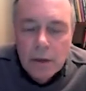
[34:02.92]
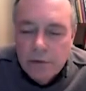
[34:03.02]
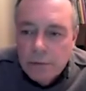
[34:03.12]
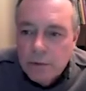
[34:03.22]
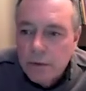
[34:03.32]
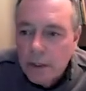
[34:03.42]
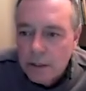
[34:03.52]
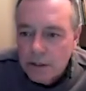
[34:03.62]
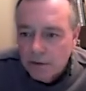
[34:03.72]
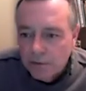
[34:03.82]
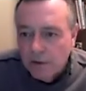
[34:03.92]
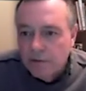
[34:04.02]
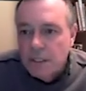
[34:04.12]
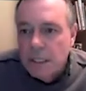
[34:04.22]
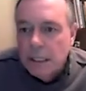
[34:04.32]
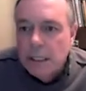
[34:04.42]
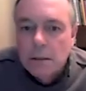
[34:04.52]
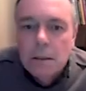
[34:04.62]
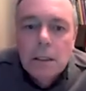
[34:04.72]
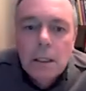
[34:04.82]
from 2015.
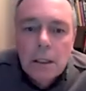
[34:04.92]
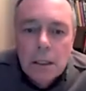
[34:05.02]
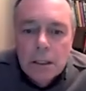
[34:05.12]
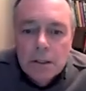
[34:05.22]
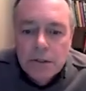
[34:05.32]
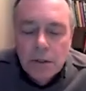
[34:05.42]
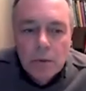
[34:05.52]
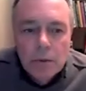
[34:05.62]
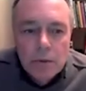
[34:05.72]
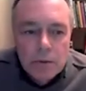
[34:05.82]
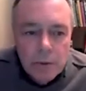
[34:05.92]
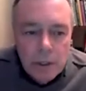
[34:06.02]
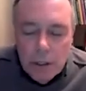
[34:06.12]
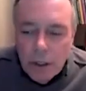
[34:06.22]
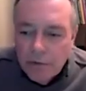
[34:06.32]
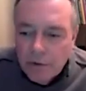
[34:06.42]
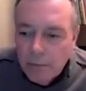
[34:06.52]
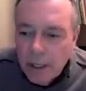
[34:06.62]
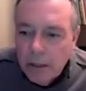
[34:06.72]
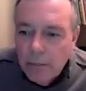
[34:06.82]
So those were all from
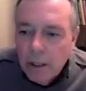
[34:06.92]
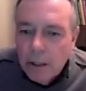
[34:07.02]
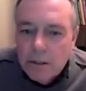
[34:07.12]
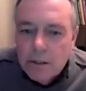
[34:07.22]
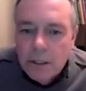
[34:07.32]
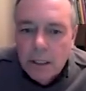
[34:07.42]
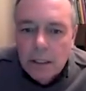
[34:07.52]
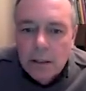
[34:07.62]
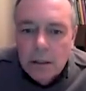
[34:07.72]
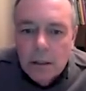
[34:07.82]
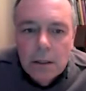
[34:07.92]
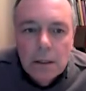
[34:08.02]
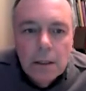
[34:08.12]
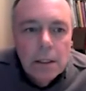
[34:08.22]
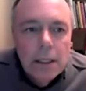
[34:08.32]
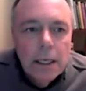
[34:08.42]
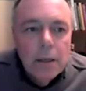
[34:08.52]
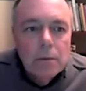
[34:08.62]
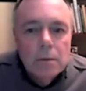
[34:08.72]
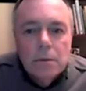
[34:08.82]
Pan American Seed. Now,